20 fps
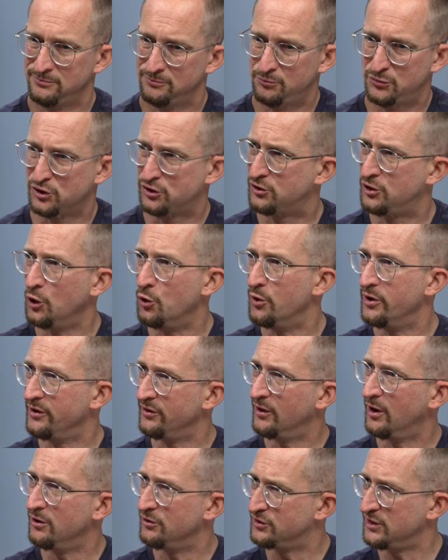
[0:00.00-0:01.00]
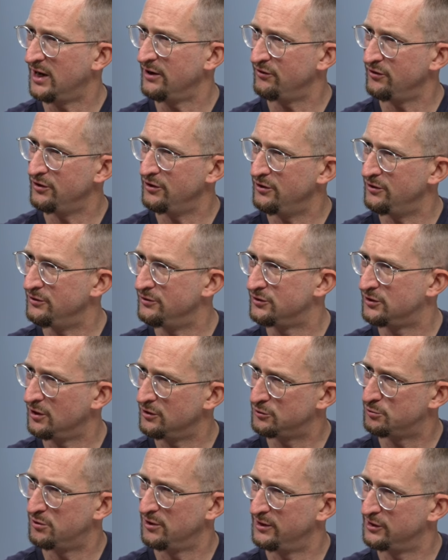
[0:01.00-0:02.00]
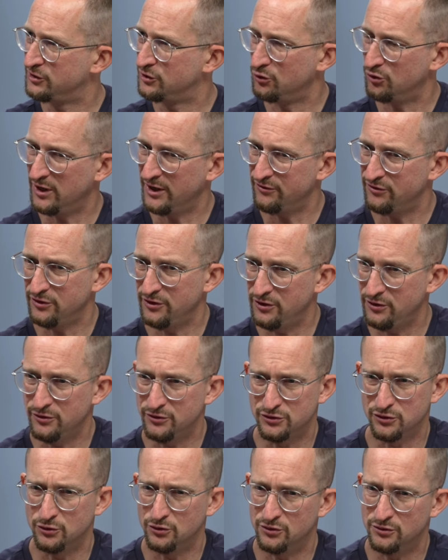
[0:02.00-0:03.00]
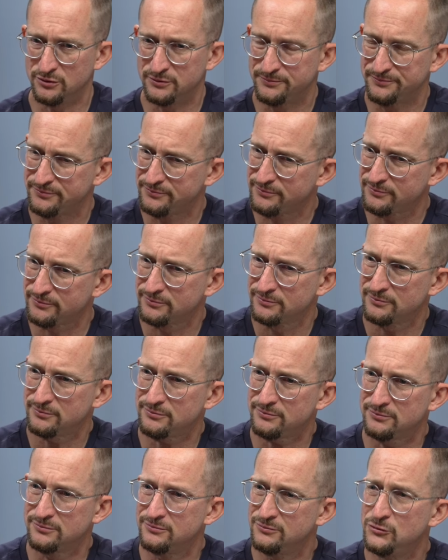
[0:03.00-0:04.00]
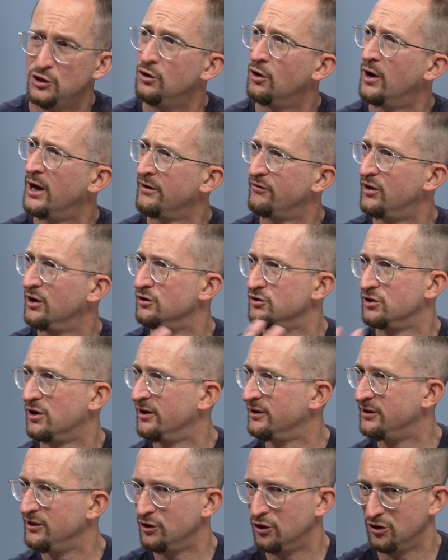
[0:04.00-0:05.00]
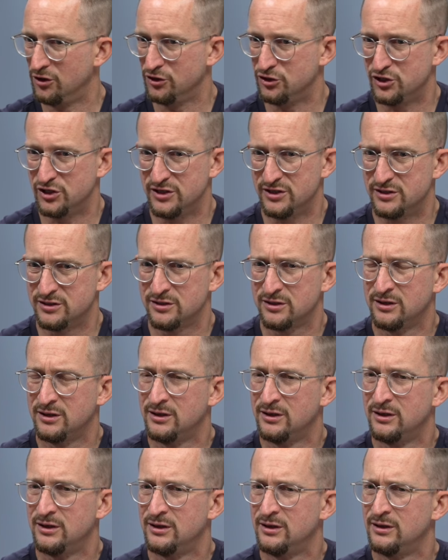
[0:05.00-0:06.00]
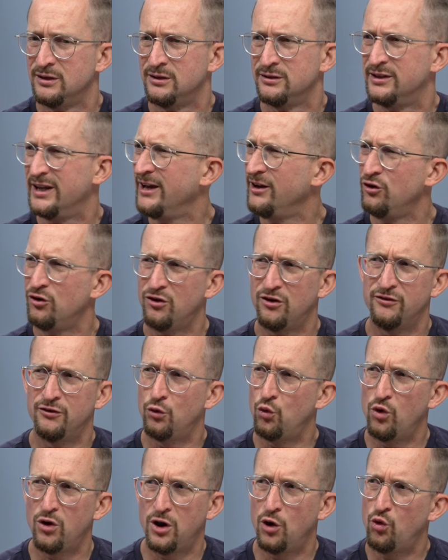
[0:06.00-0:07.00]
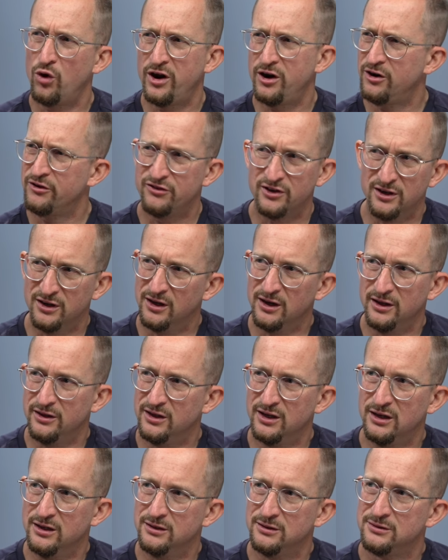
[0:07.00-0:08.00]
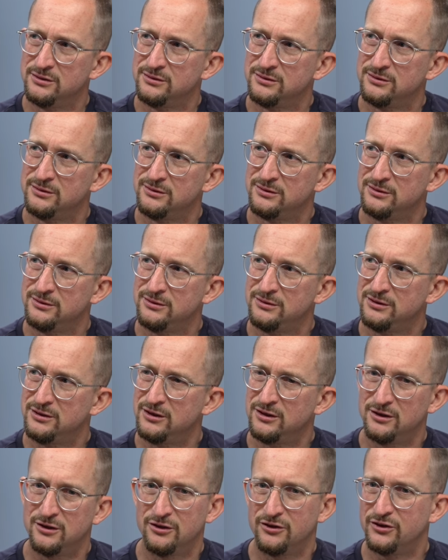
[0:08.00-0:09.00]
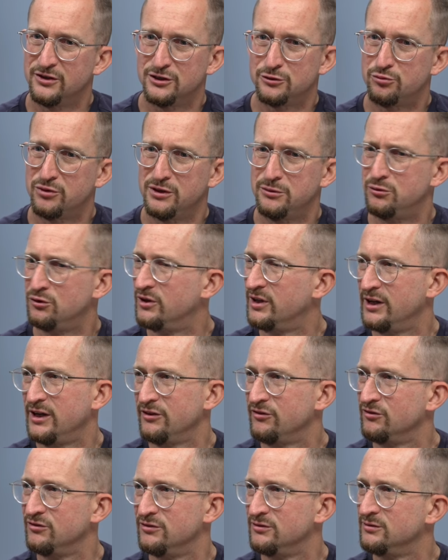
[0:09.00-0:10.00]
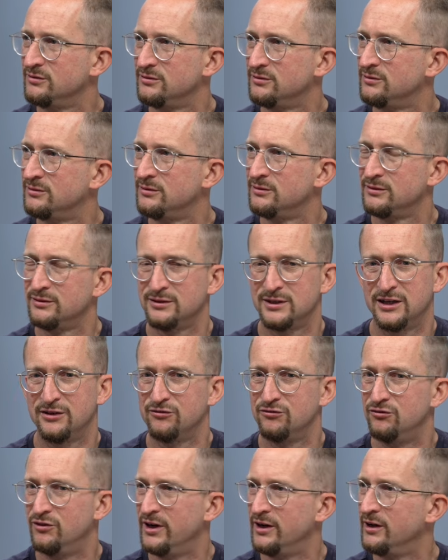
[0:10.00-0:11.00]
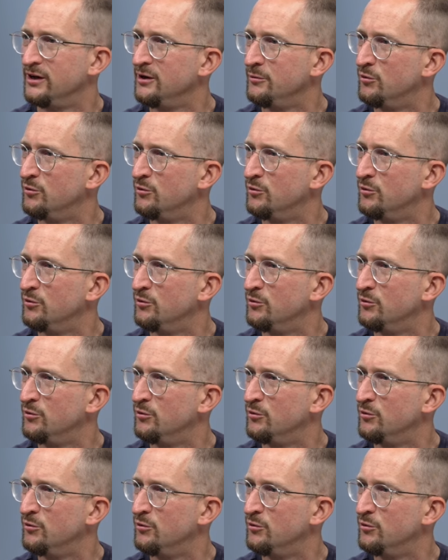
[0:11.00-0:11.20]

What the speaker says: pursuing those avenues, those political avenues, or have those ideologies, they're not aware of it like that. A lot of these people, they haven't read any